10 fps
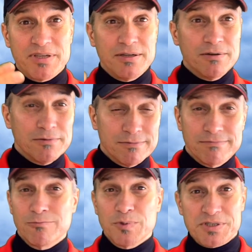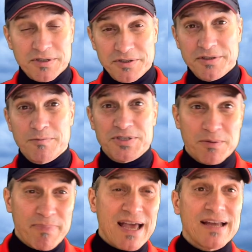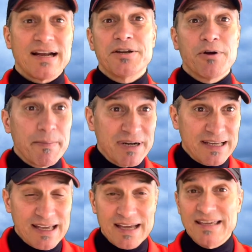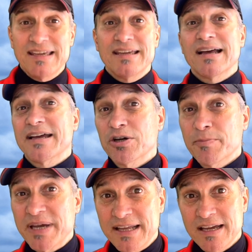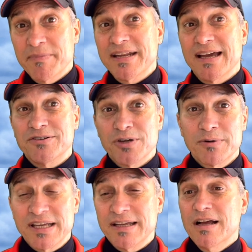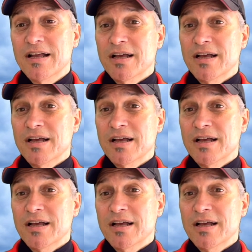You know which are good, which are bad. I know how many I eat. I know how many I don't eat.